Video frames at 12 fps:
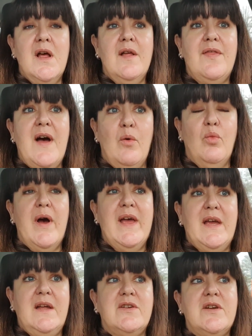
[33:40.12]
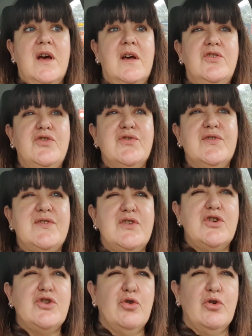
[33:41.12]
that weighed just
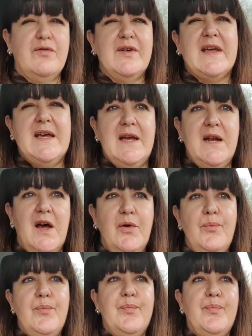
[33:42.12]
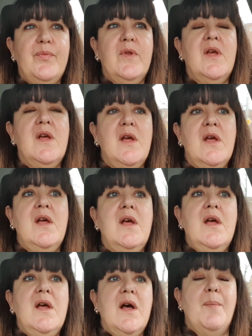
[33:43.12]
short of a kilo,
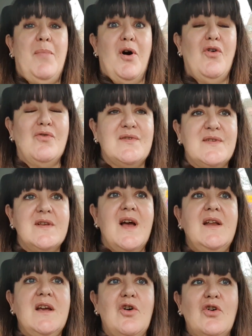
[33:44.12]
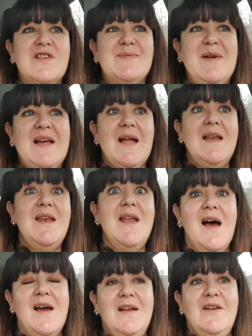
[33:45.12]
a box, and it cost me
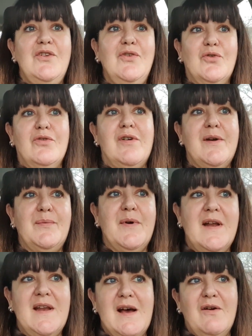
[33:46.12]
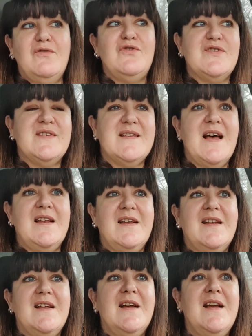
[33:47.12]
€9. And now I've just sent,
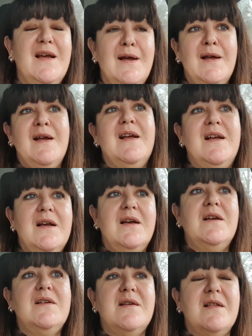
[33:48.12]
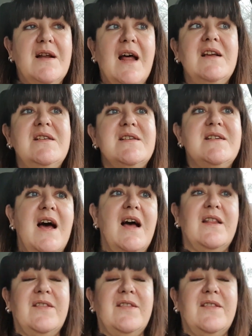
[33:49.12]
so the lightest